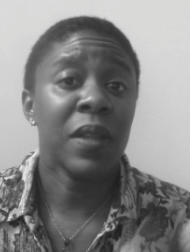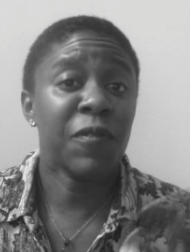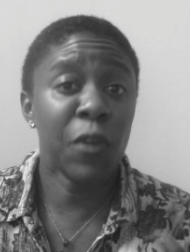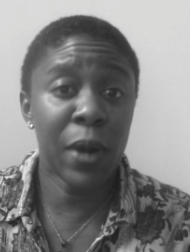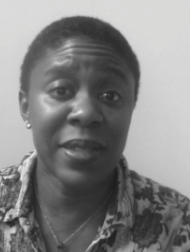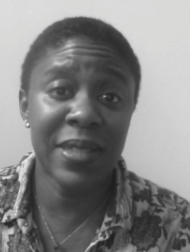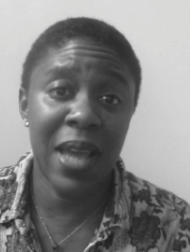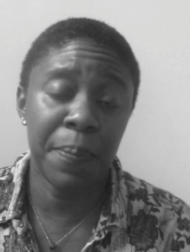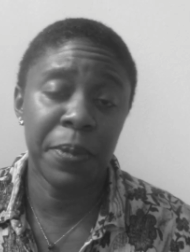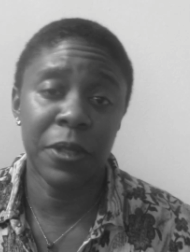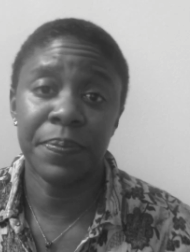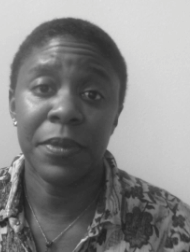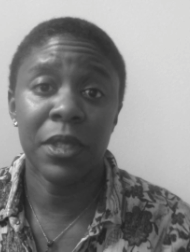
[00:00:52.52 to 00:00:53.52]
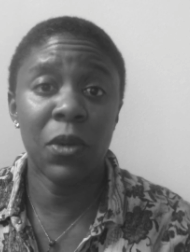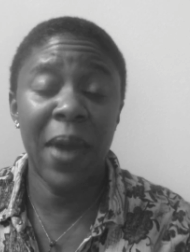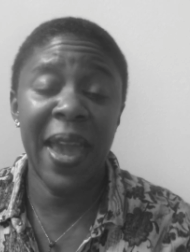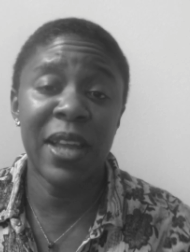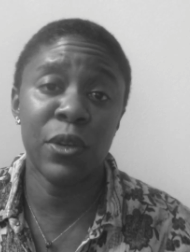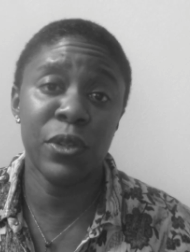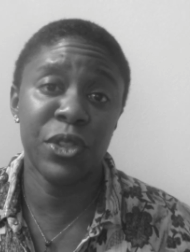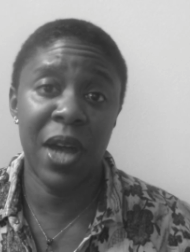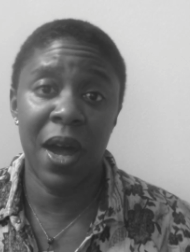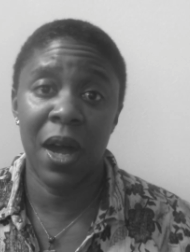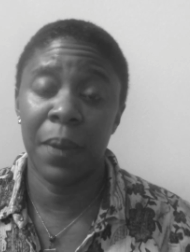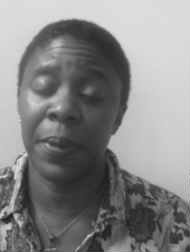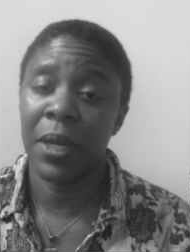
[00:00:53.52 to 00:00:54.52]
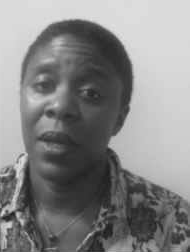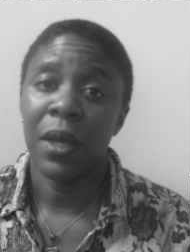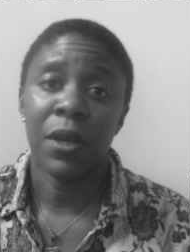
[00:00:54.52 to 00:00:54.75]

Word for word: for example, you hate your job.